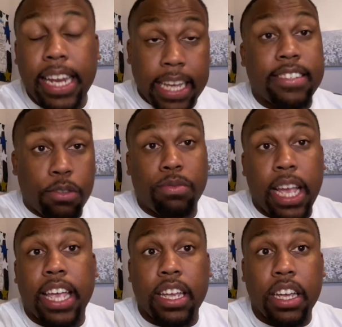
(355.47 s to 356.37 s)
is to
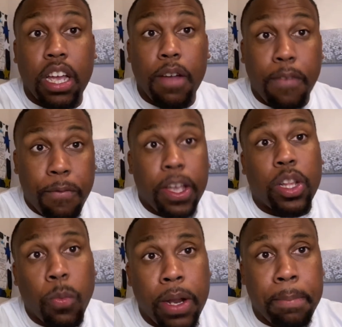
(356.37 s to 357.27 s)
tank for
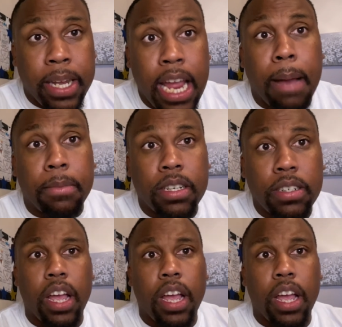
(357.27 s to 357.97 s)
Victor Wembanyama.